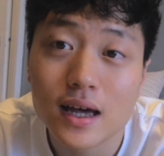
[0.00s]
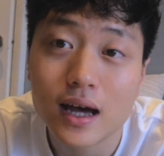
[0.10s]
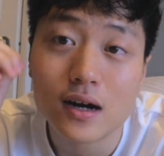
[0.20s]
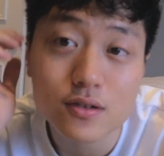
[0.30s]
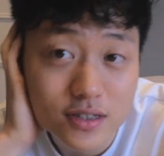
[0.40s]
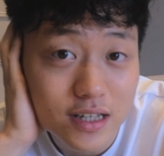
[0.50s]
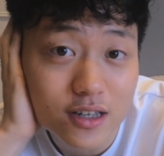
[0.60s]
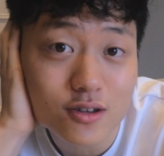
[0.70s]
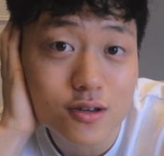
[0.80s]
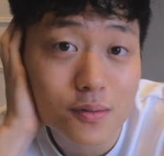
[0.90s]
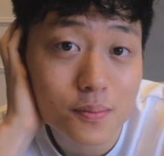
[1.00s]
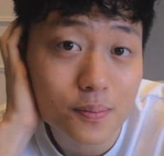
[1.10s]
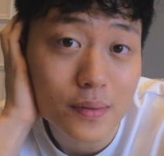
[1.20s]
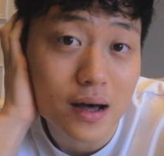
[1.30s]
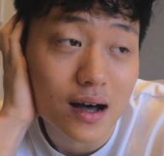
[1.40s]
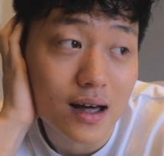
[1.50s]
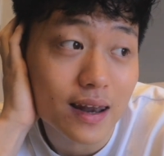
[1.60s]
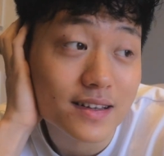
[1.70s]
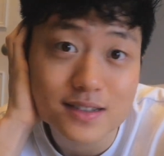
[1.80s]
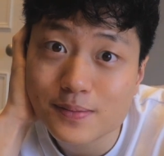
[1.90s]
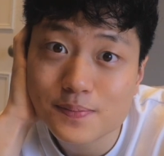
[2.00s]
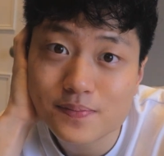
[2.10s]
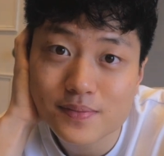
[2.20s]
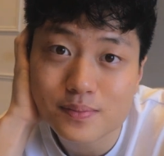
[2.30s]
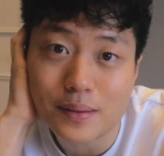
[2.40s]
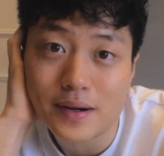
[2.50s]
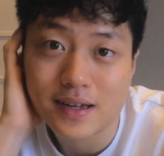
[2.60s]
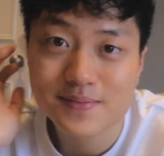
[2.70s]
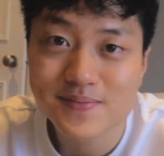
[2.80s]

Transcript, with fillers: I'll see you uh, later. Bye bye.